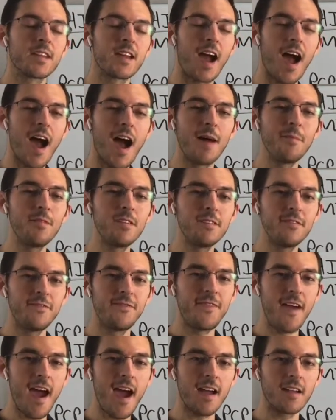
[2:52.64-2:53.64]
Common
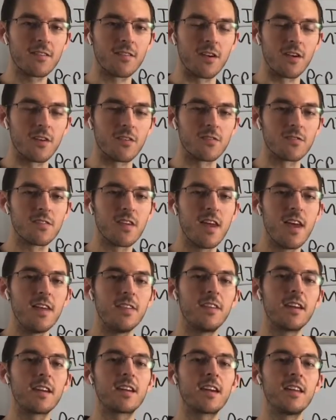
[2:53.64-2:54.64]
factors
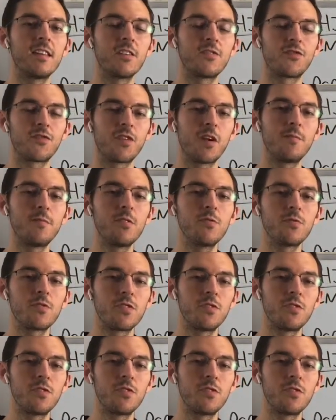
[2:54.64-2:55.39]
that can attribute